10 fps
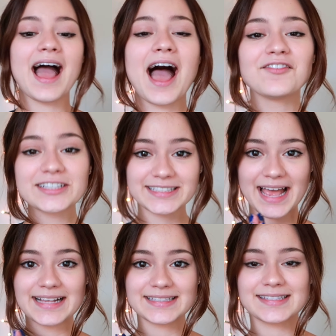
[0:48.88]
Ever
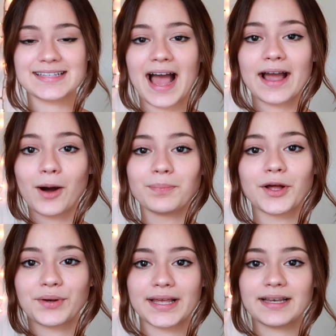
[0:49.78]
since I
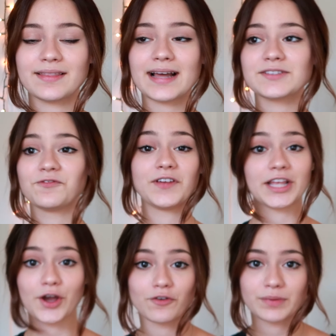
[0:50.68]
uploaded that
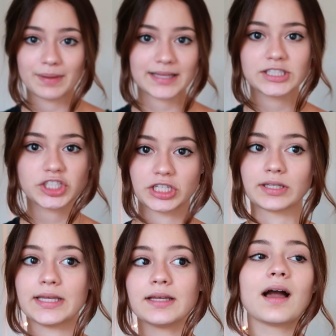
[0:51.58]
video of me making
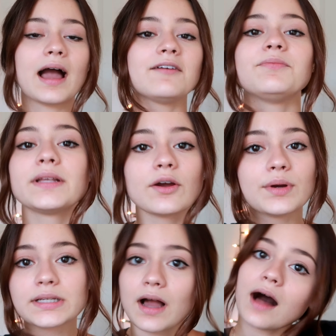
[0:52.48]
chili, I've been
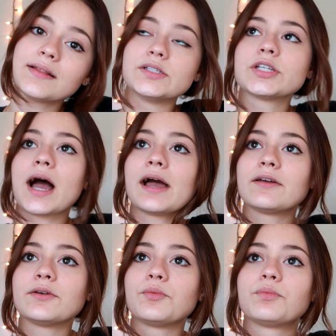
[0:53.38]
going to college.
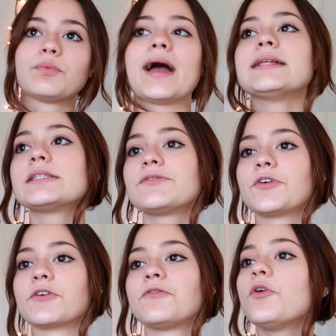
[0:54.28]
I went
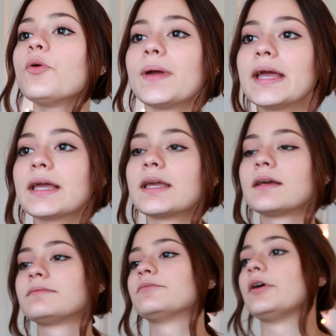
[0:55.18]
for a full week,
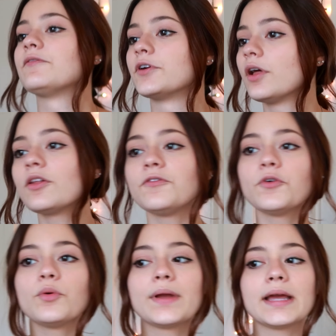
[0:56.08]
went for another
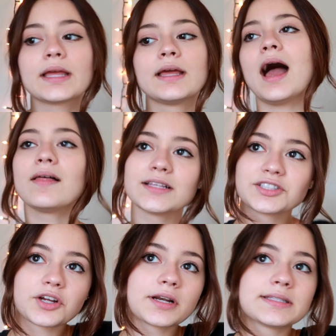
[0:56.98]
full week, and then
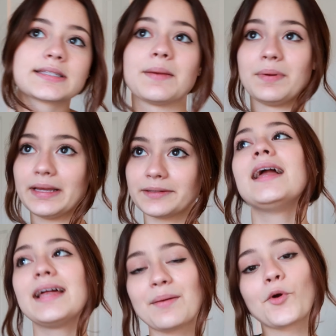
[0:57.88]
started
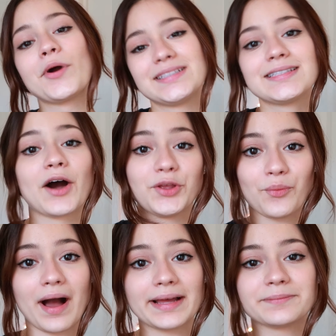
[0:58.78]
skipping. And I'm going to tell you
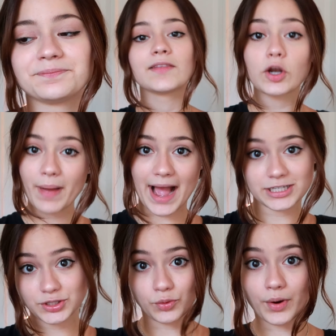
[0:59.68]
why. Little
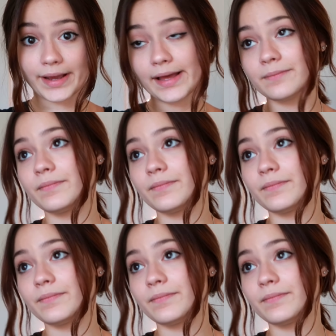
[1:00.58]
backstory.